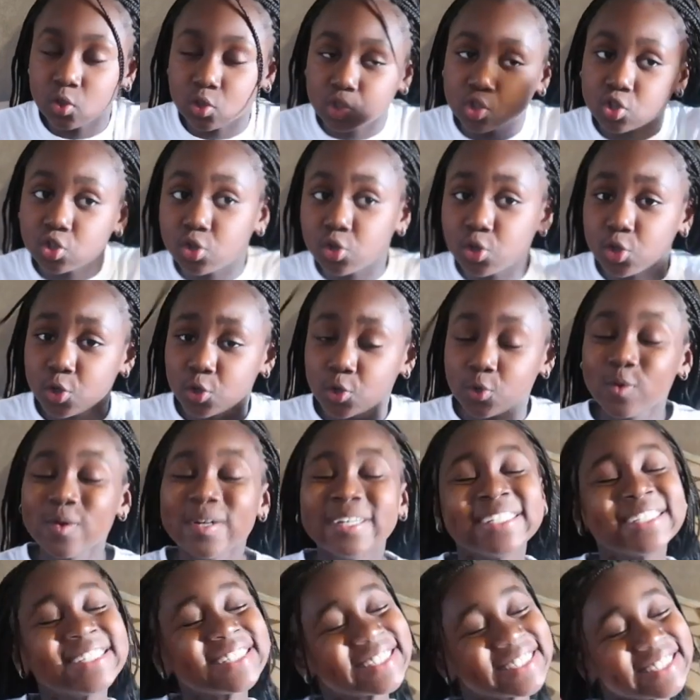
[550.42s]
So it's new.
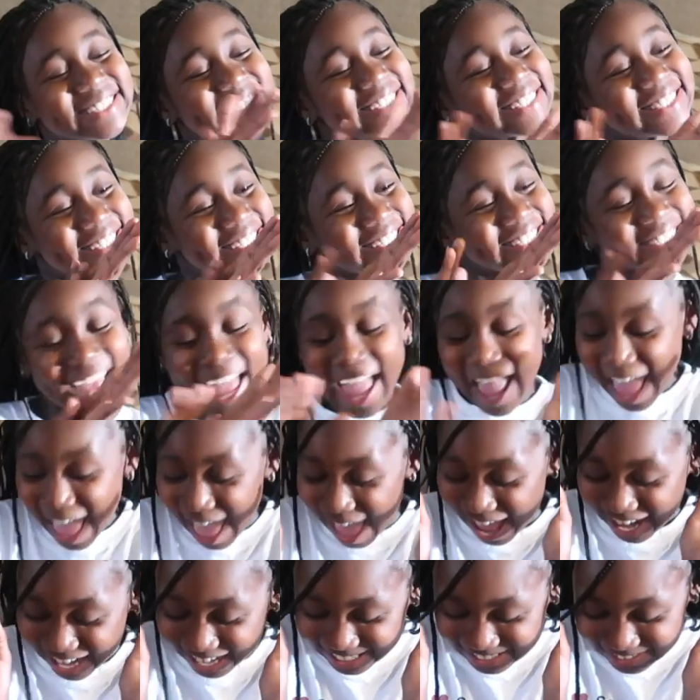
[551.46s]

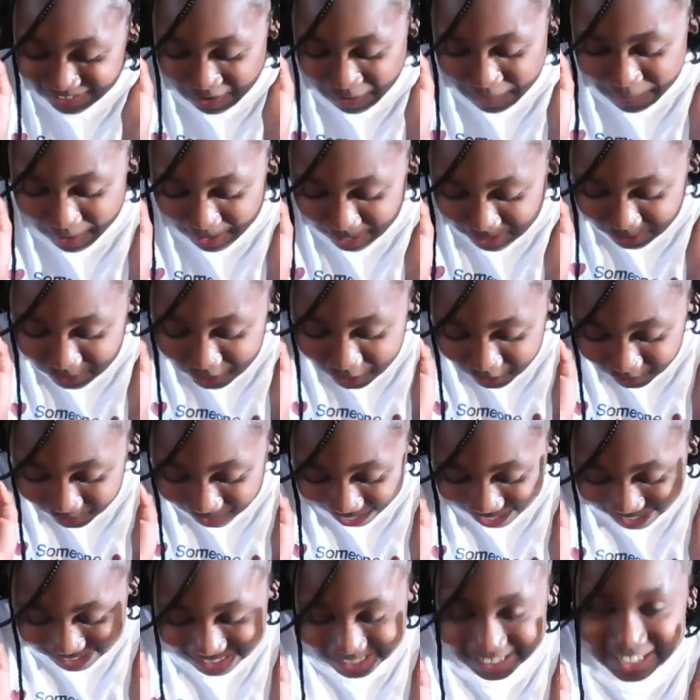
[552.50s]
I got to wear my new
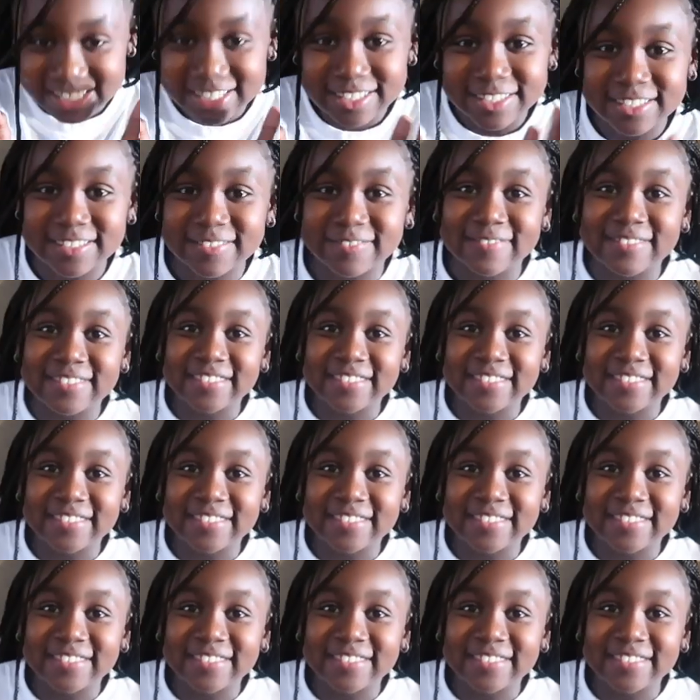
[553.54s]
Huarachis.